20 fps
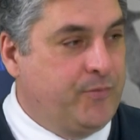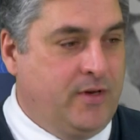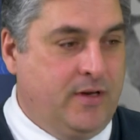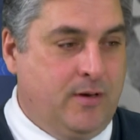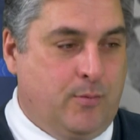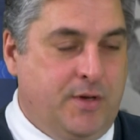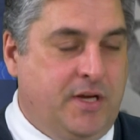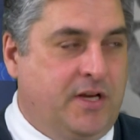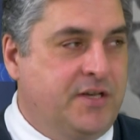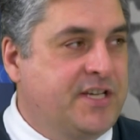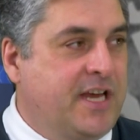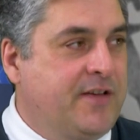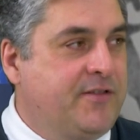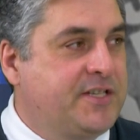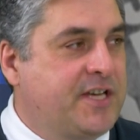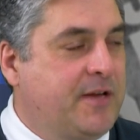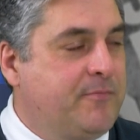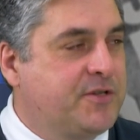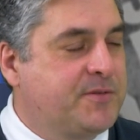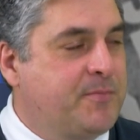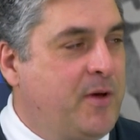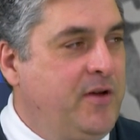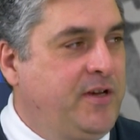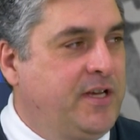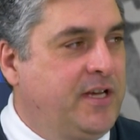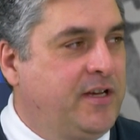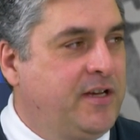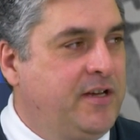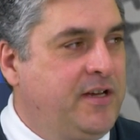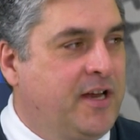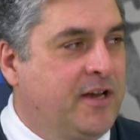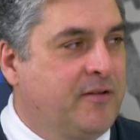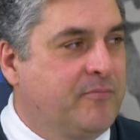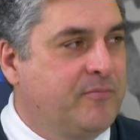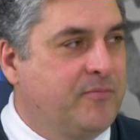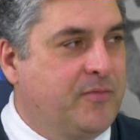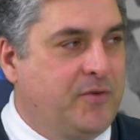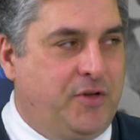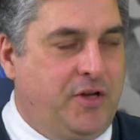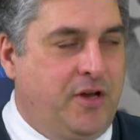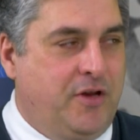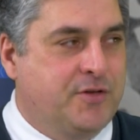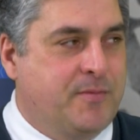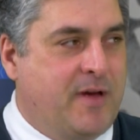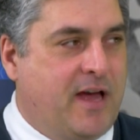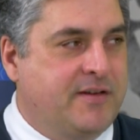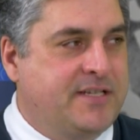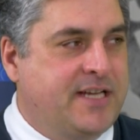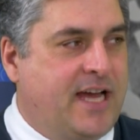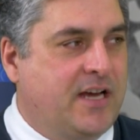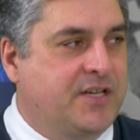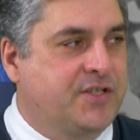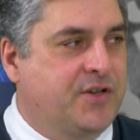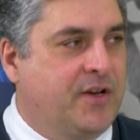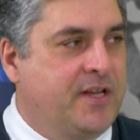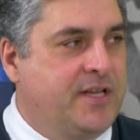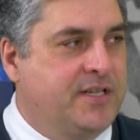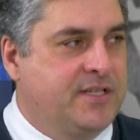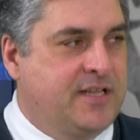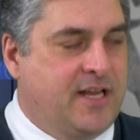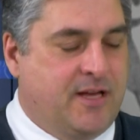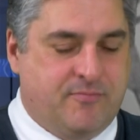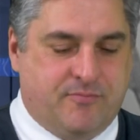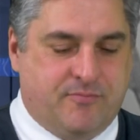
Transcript: Yeah, well, you could say the same for smoking, couldn't you? Huge amount of tax on it, isn't there?